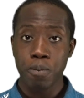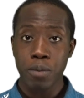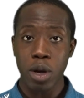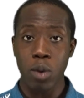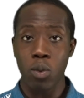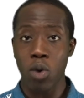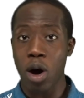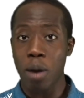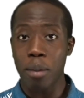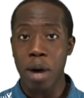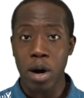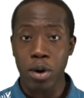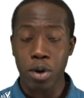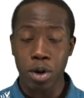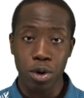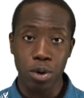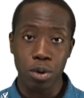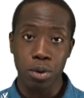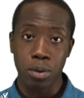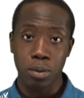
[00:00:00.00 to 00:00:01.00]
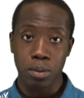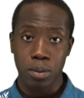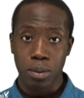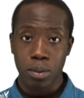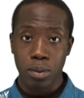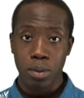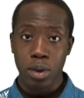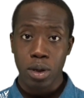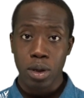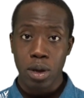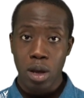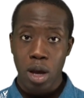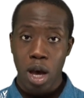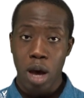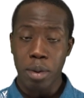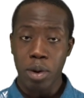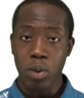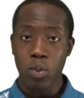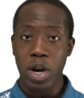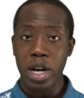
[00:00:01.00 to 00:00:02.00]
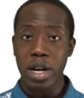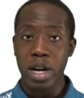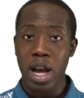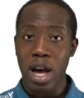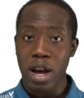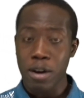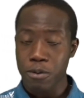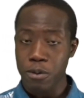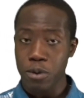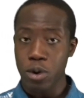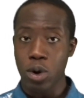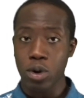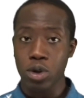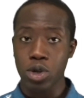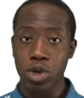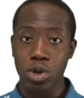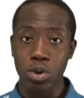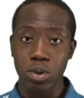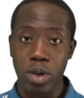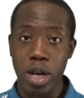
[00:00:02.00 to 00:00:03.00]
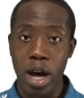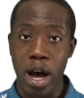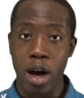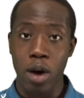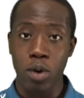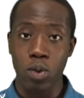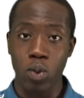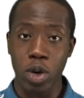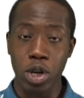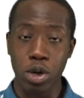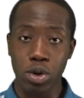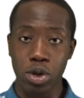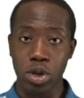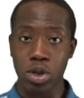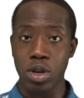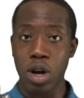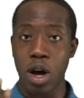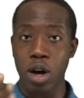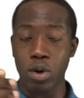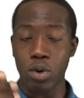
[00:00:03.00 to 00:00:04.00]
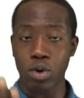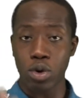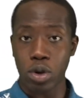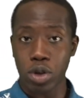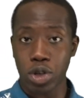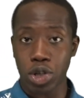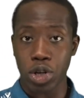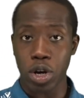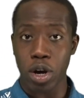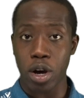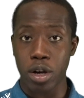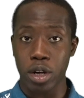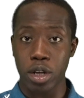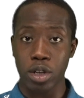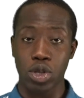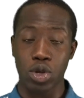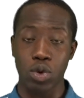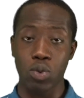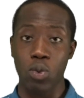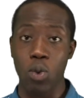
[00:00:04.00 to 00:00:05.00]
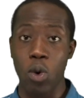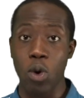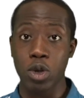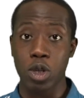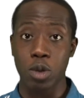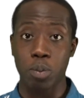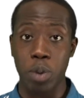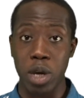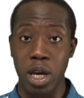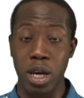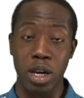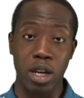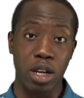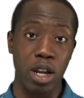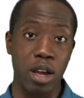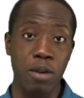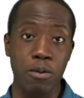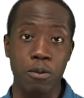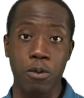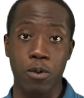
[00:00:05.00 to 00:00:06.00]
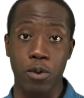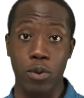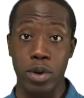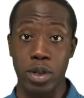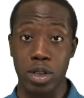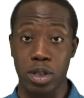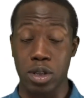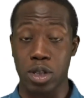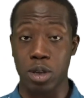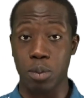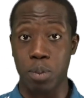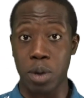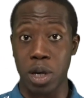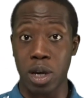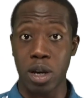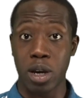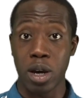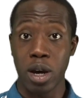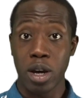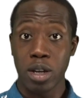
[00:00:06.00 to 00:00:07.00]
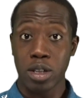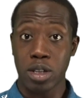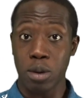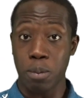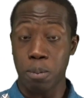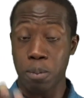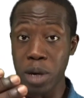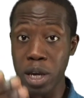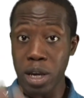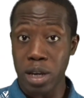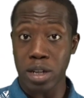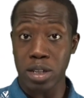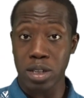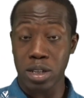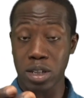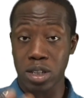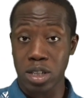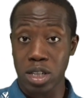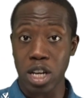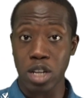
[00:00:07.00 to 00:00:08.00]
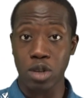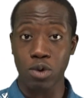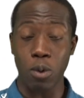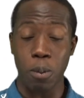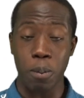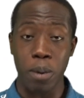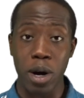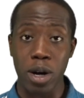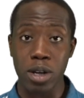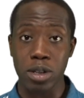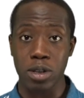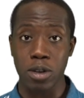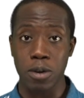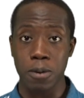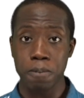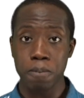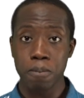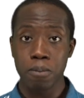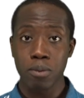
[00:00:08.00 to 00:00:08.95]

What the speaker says: And what about you? I mean, when life knocks you down, when you start on your journey towards being an influencer, to being a successful person,